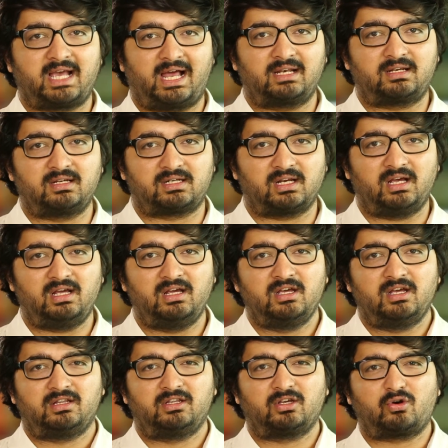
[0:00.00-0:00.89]
Calcutta,
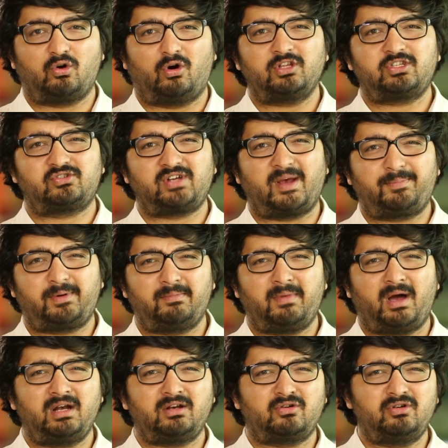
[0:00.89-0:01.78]
the court's
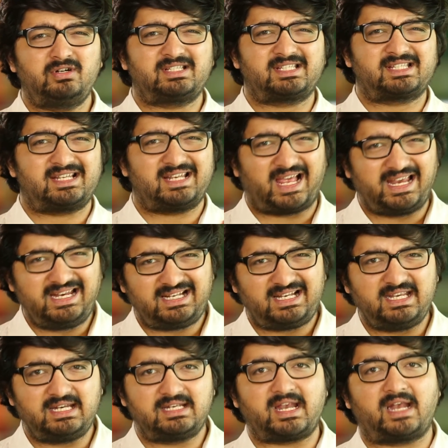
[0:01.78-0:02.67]
reprimand could
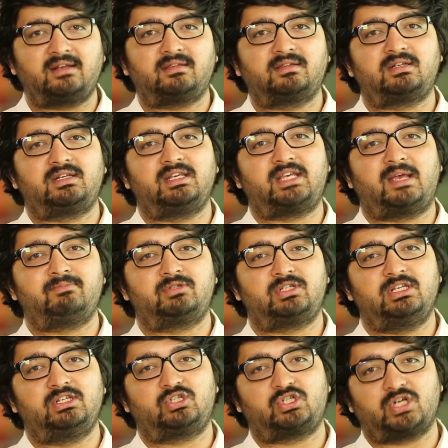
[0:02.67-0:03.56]
slightly dent the
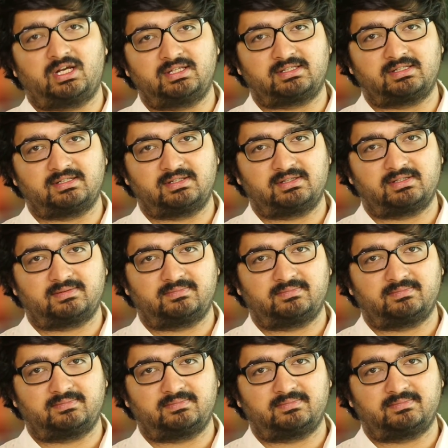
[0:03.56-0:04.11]
TMC's chances.